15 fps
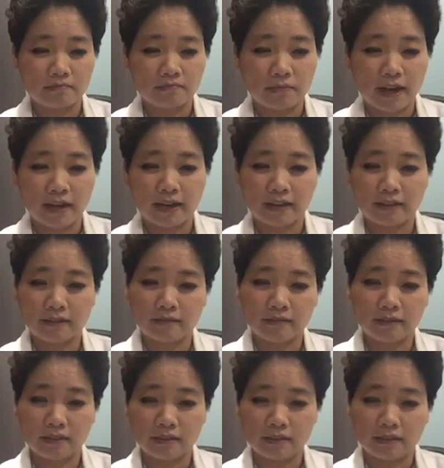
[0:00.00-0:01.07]
I
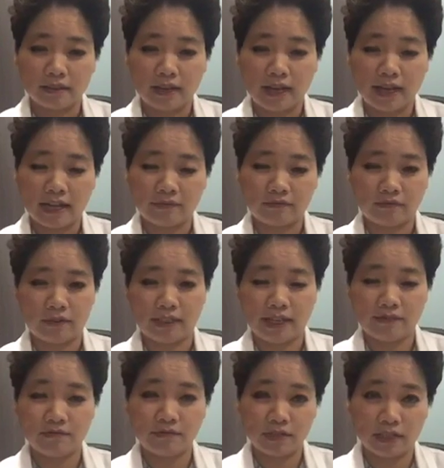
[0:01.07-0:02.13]
have left
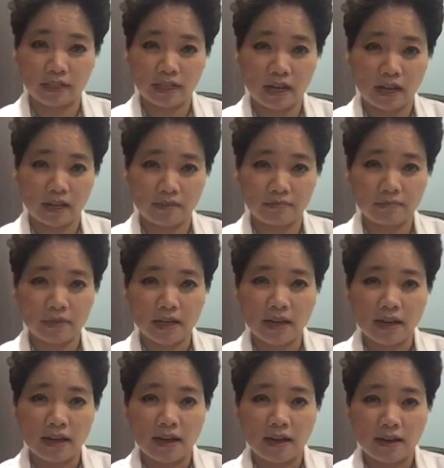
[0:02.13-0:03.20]
Vietnam
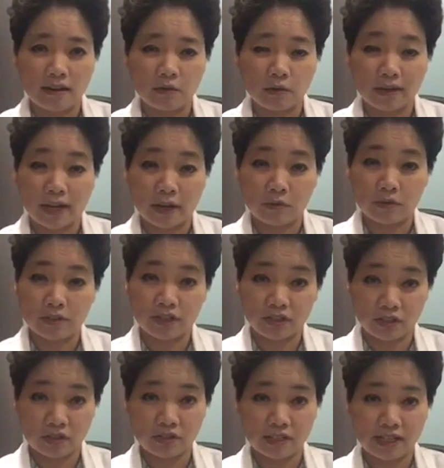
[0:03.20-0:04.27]
when I was
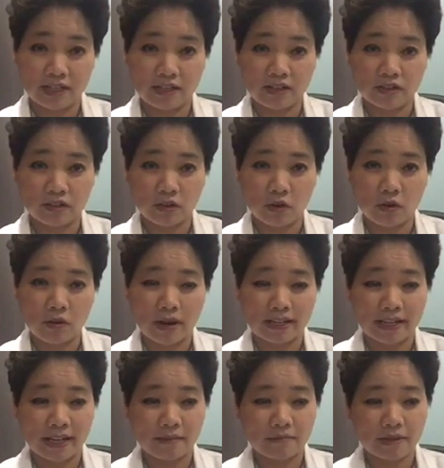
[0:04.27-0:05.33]
13 years old. I
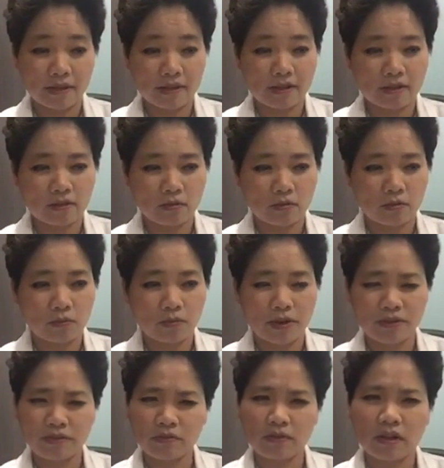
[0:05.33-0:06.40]
came here, went
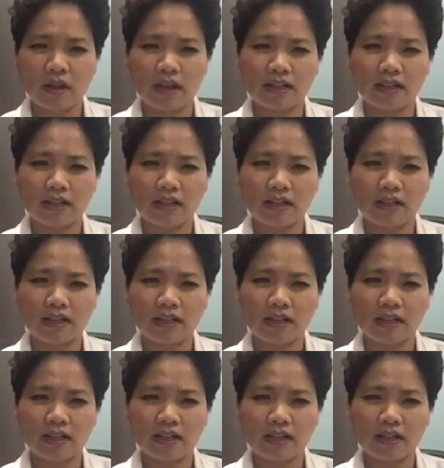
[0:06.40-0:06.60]
through a lot